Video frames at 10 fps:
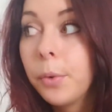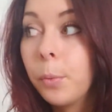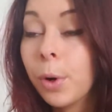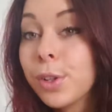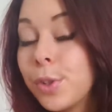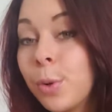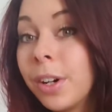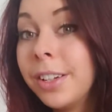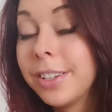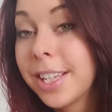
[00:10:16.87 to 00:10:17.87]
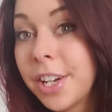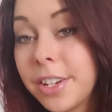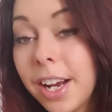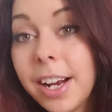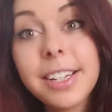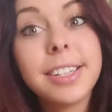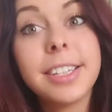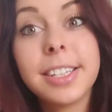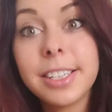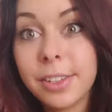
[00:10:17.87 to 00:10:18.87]
Once you are in your Sagittarius,
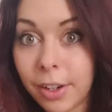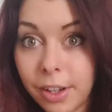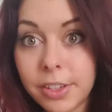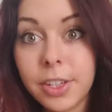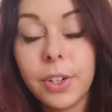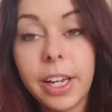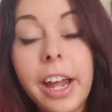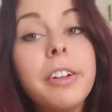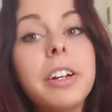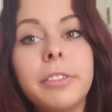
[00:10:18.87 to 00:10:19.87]
this is also, again,